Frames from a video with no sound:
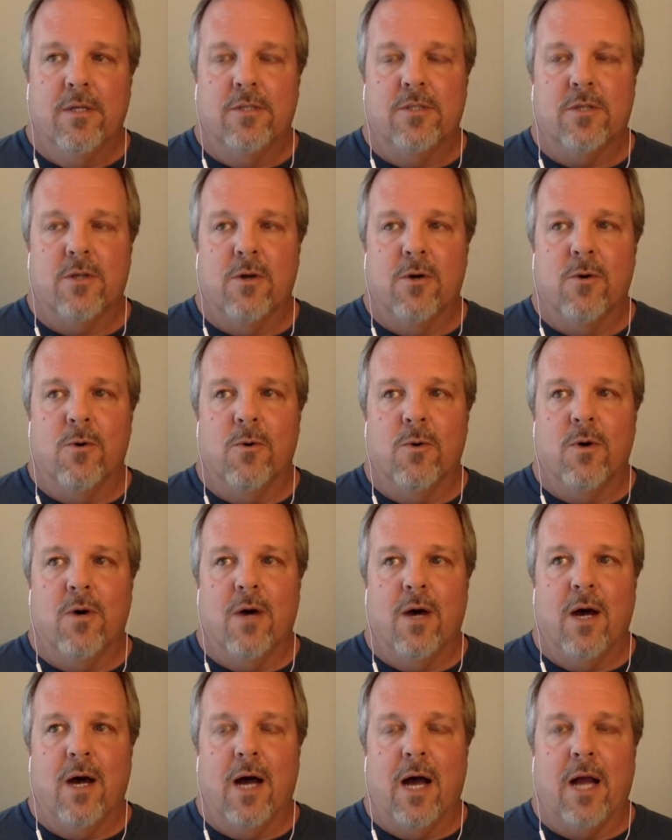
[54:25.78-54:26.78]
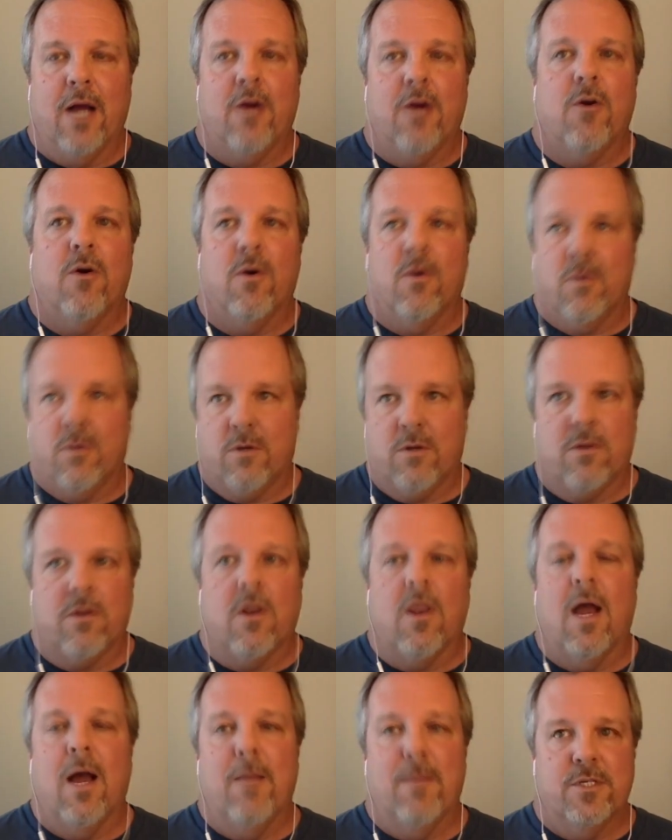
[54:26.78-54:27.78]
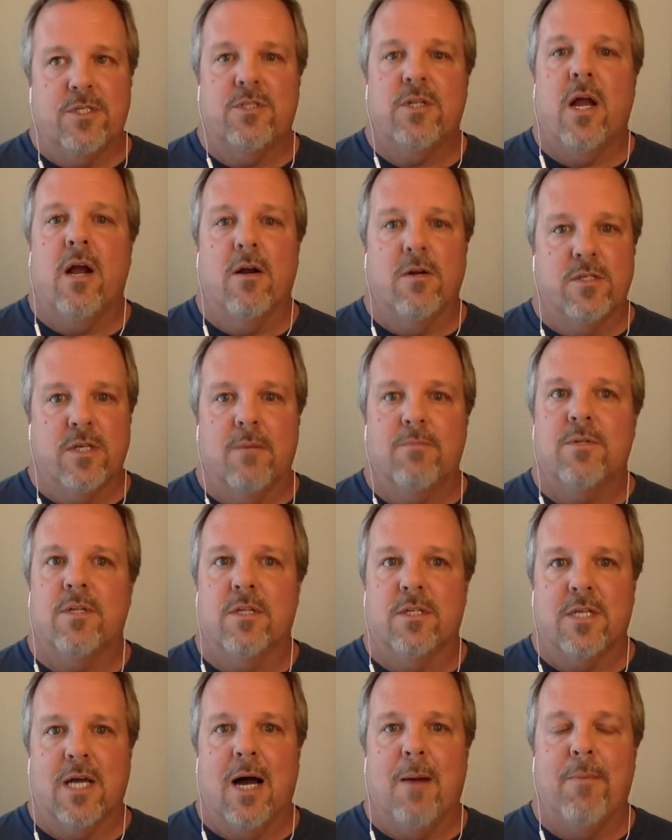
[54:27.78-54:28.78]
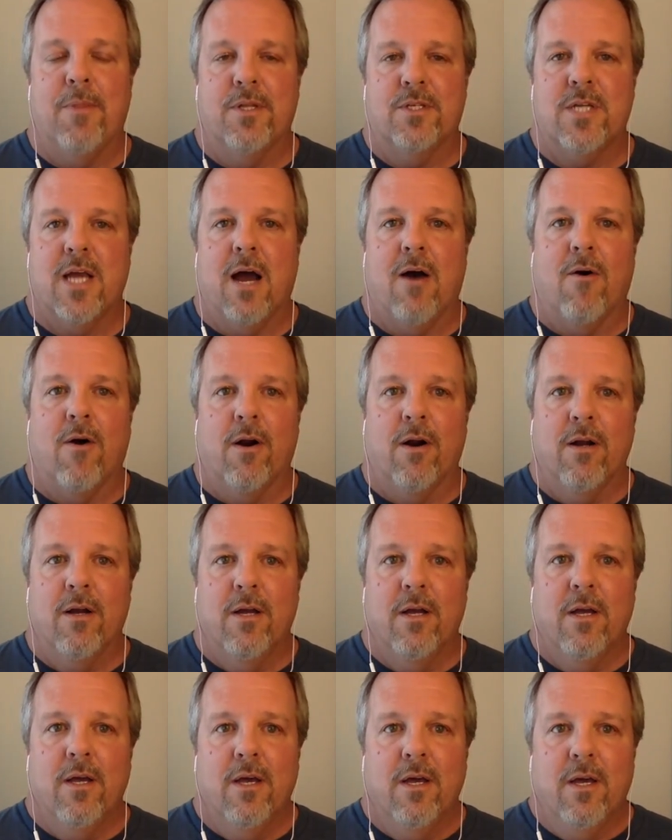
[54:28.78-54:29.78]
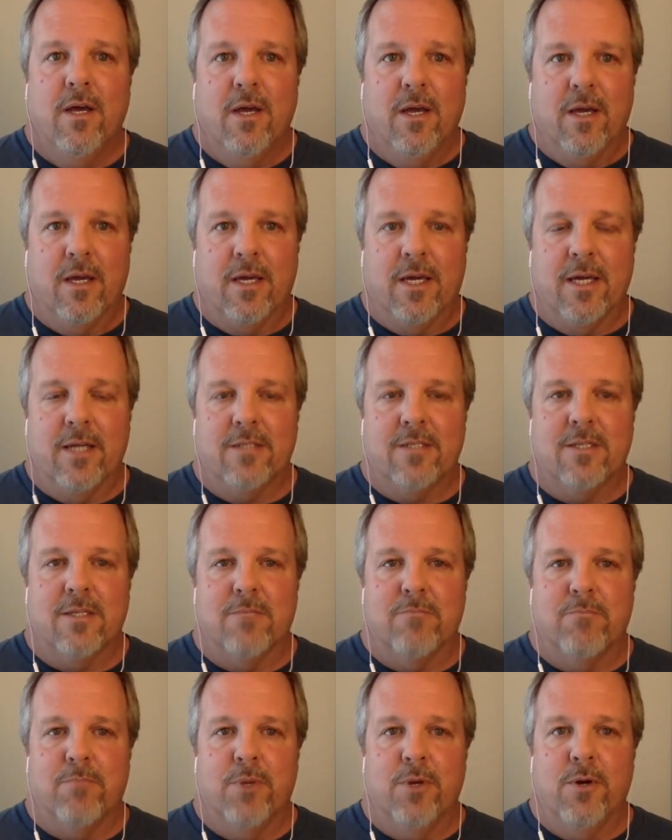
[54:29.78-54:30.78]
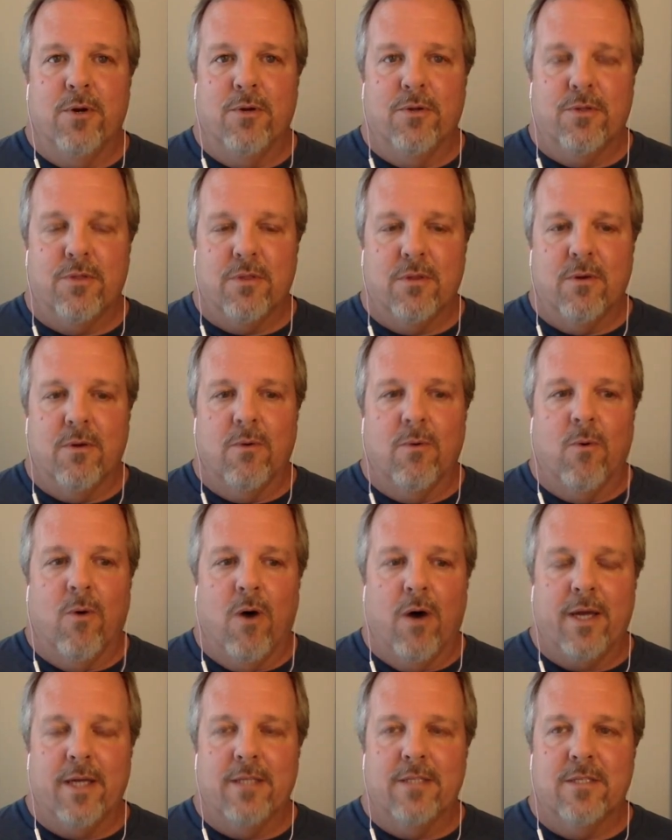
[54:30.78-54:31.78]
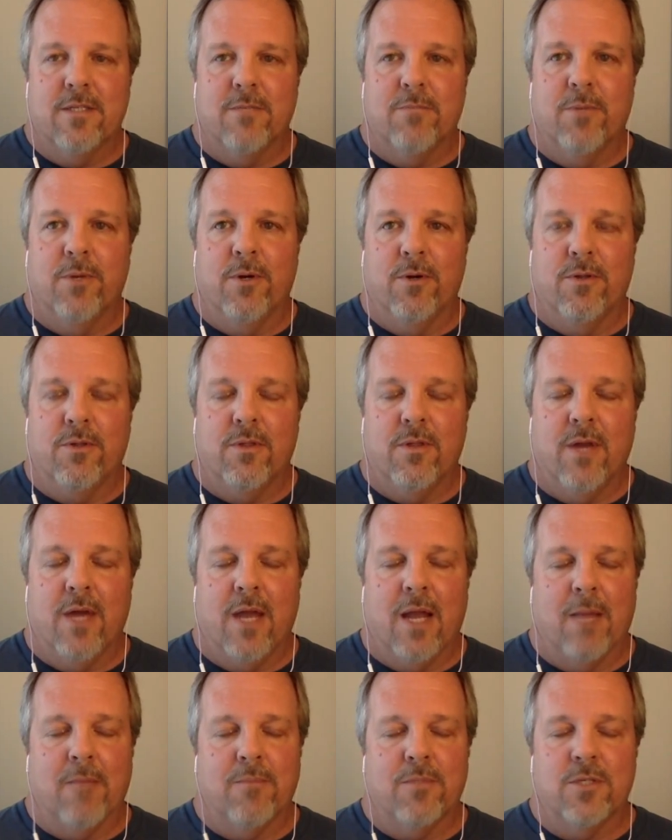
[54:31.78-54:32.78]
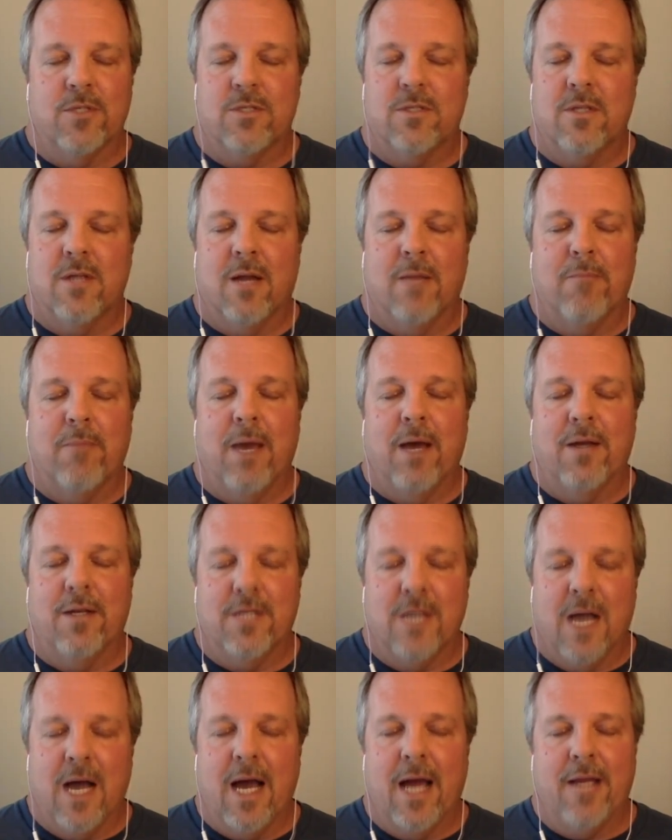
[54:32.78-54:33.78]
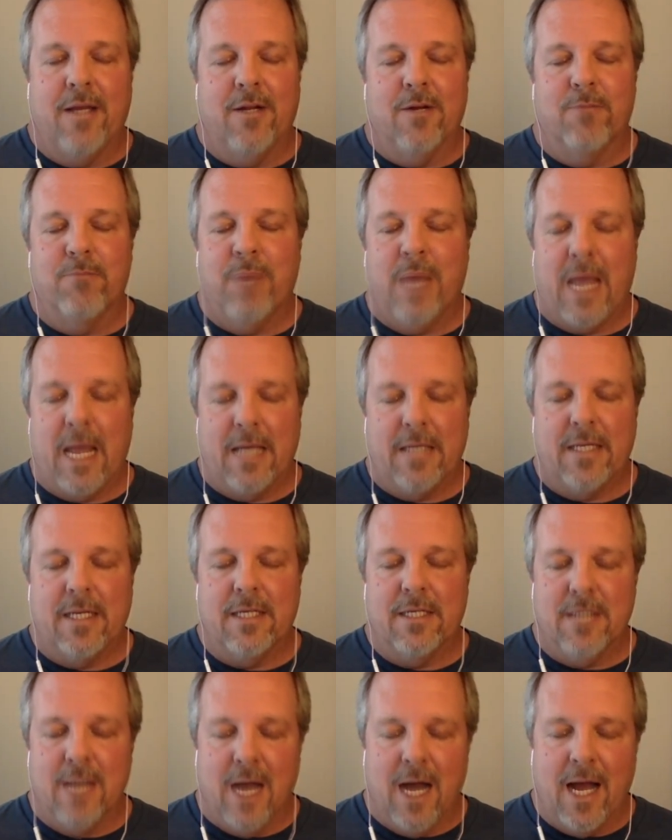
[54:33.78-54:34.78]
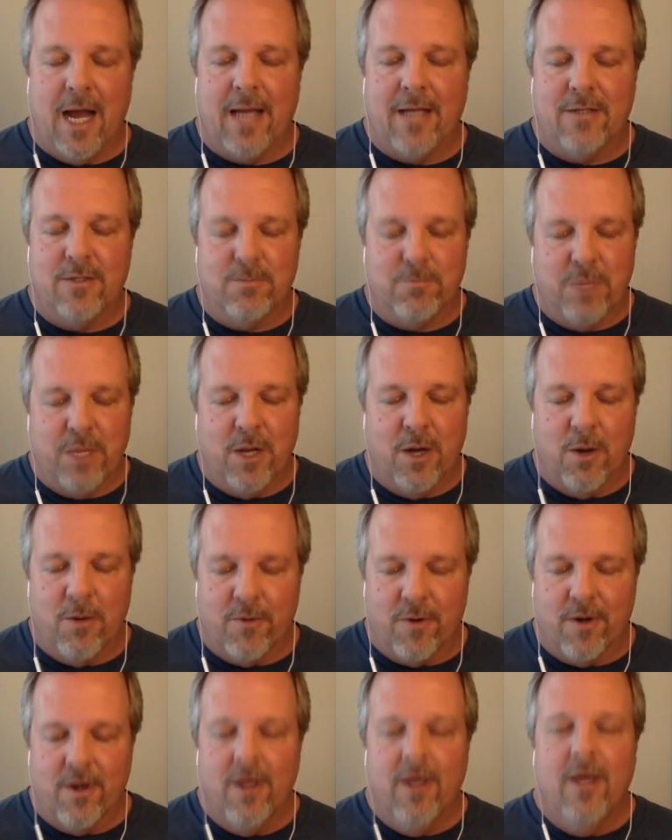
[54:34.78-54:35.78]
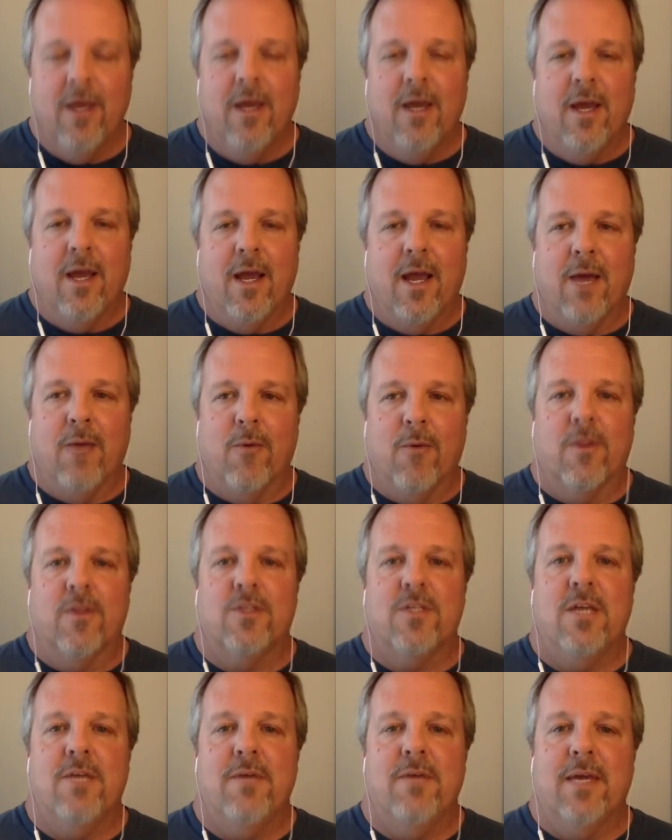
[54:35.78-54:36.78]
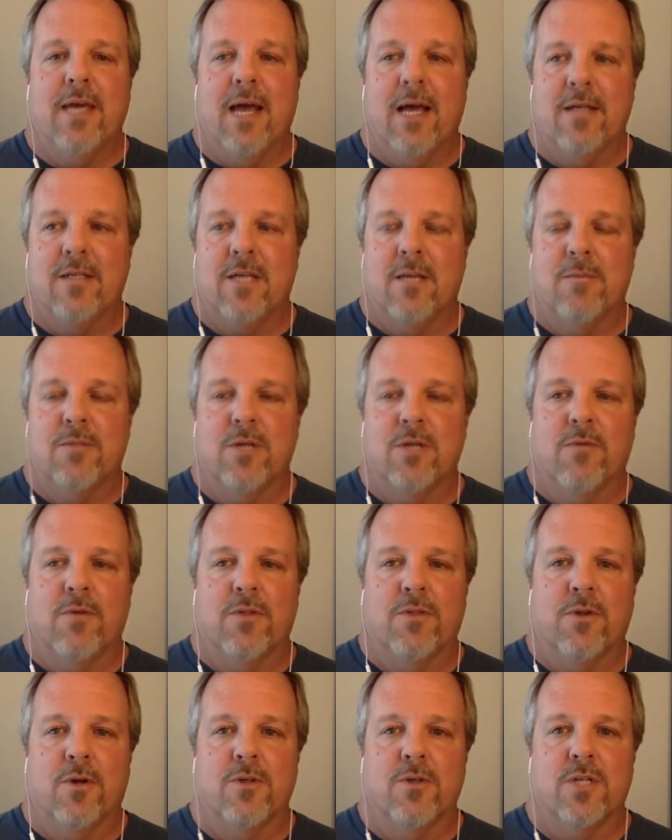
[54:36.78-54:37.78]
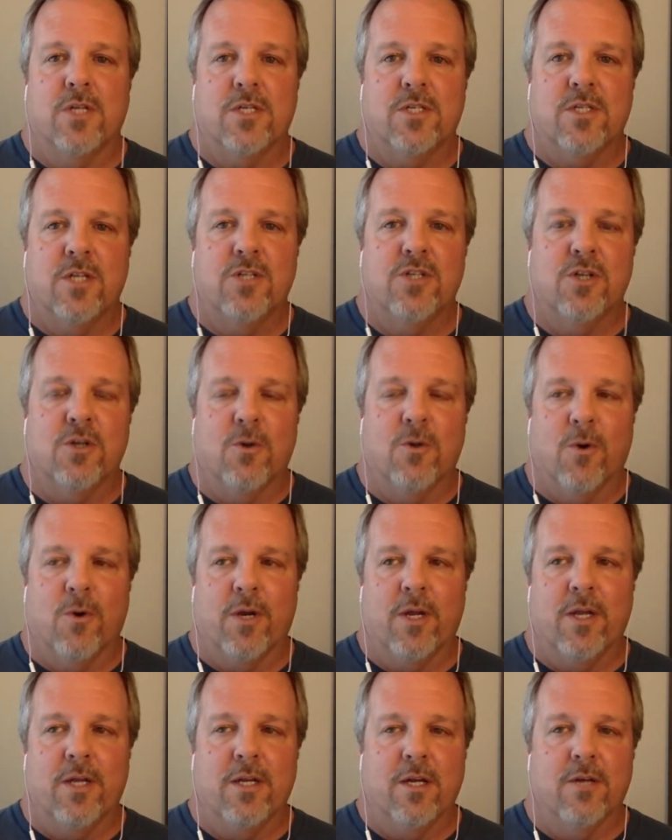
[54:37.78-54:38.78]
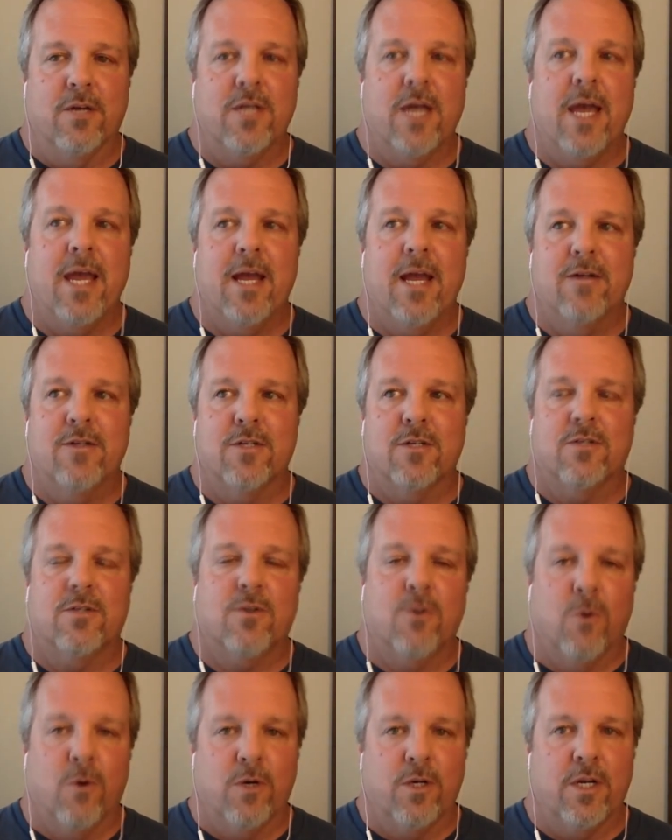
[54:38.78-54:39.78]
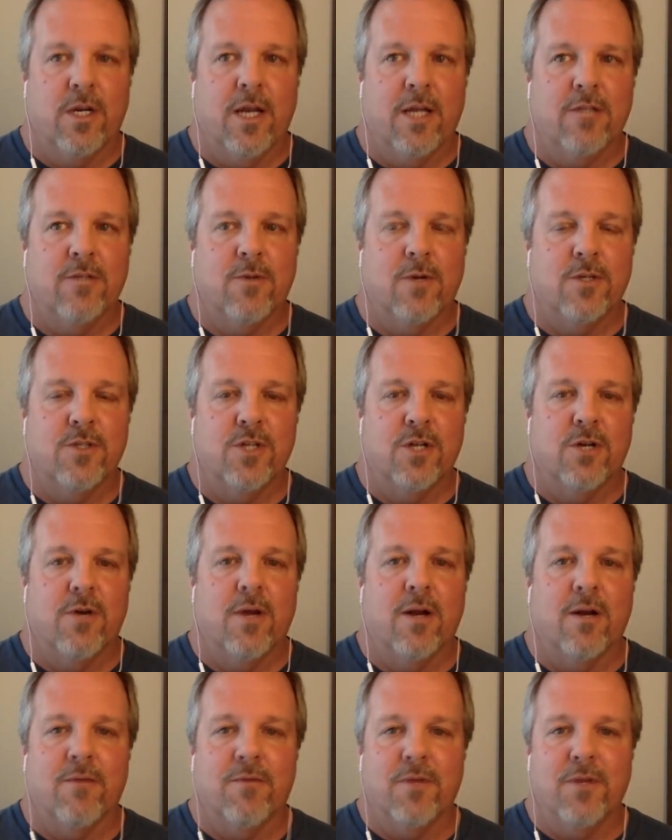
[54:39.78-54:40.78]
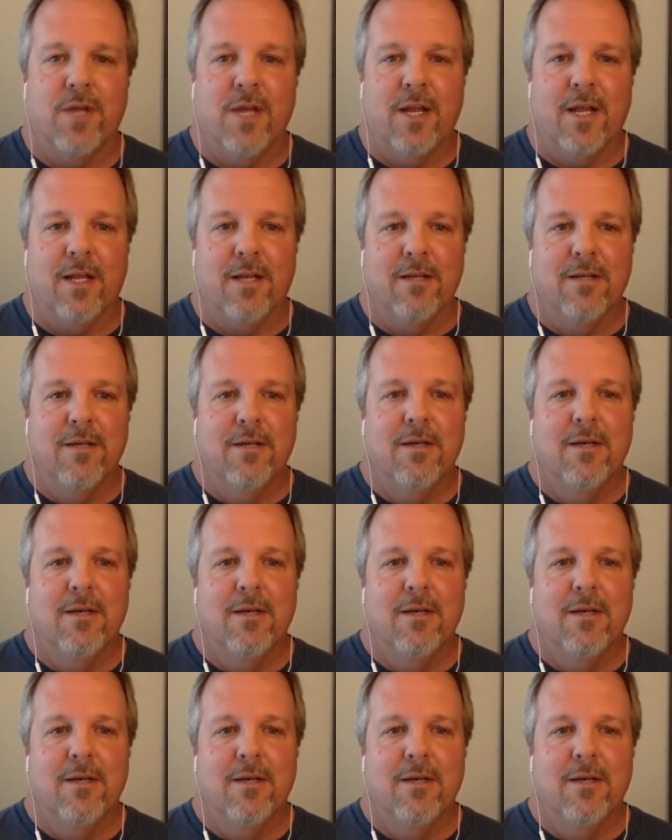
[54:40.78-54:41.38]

So I climb the stairs up to the top of the tower, get to the booth, walk into the booth, and I'm about dying, panting, dying, just bent over. And one of the TV guys comes over and throws an extension cord in and goes, "Hey, here's a cord connected to our generator if you need it."